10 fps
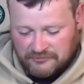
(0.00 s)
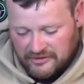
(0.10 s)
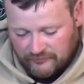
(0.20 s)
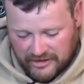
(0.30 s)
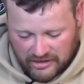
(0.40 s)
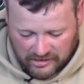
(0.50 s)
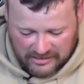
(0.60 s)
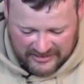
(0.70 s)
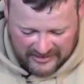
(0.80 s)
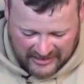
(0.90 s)
one of the
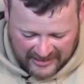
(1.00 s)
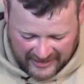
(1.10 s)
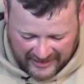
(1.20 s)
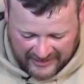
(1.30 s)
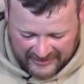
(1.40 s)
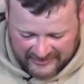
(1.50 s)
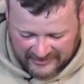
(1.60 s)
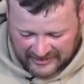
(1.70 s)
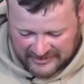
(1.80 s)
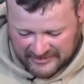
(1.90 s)
recalls. And
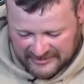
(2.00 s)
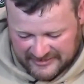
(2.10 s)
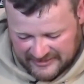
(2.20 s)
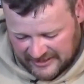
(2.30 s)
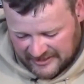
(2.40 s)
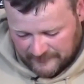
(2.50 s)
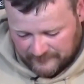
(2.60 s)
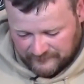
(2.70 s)
as you can see,